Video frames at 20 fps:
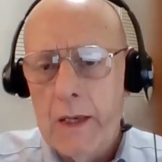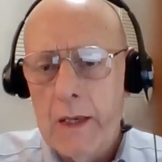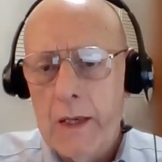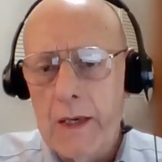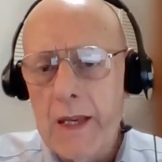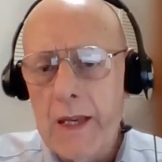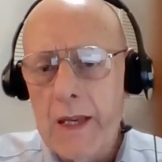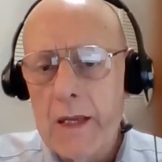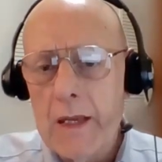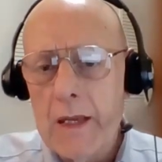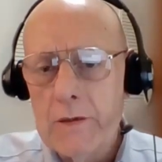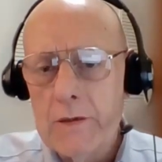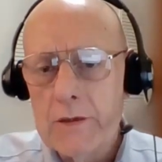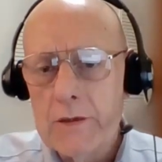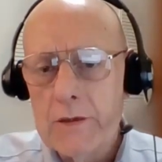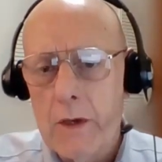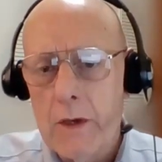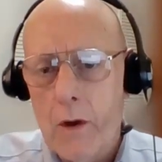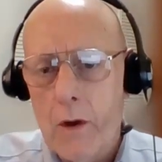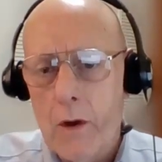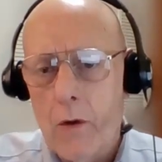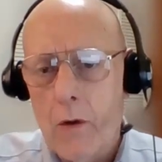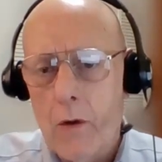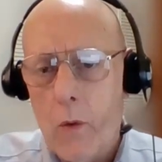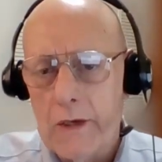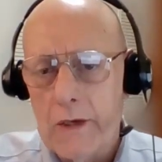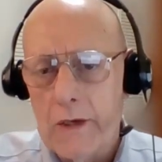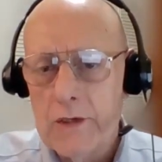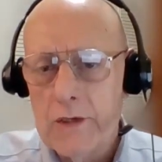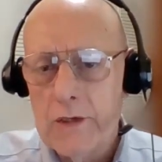needs to know
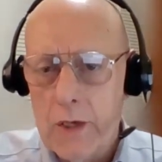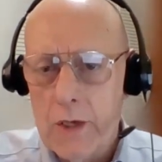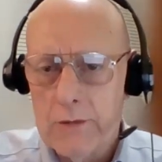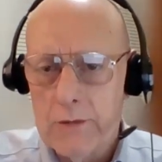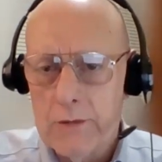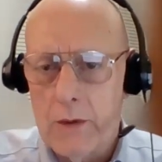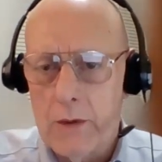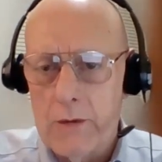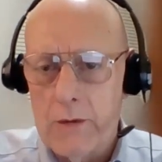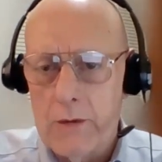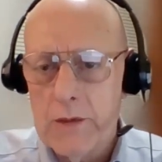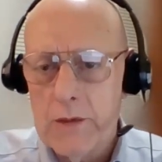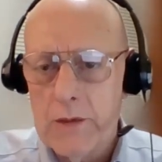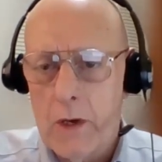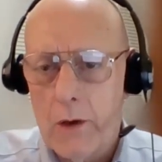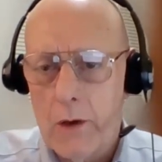what shelters